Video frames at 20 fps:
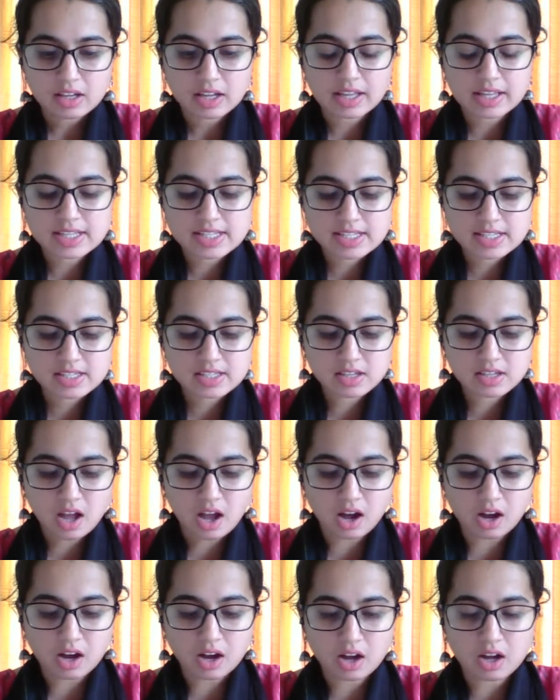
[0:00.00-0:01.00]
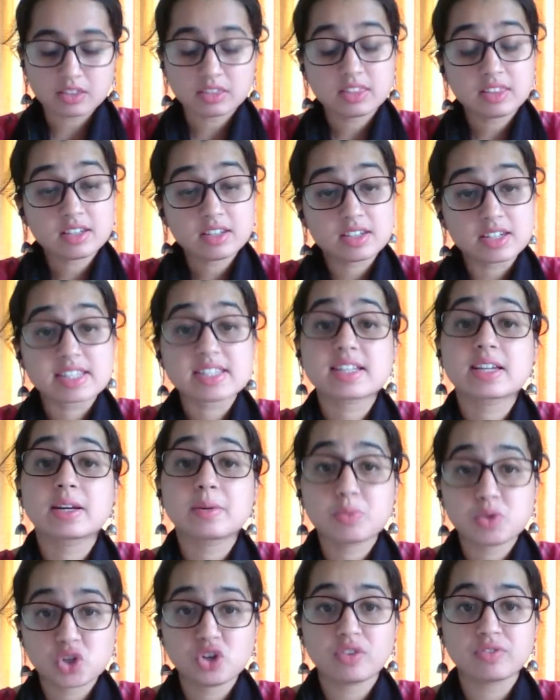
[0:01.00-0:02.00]
is the
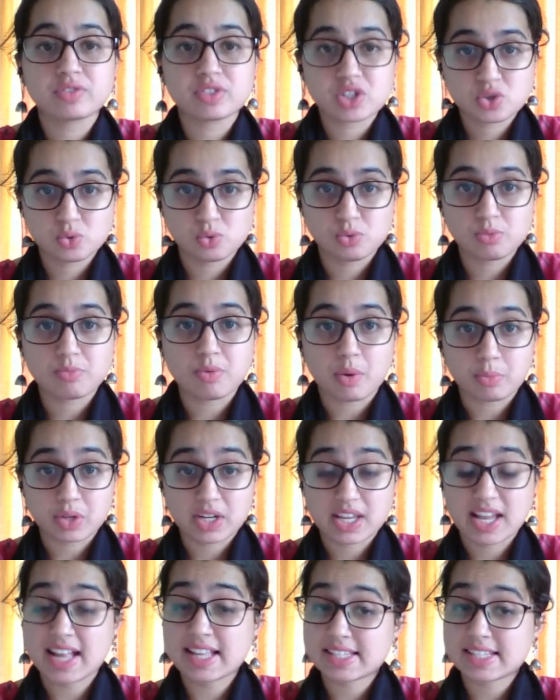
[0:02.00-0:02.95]
description of the suit property.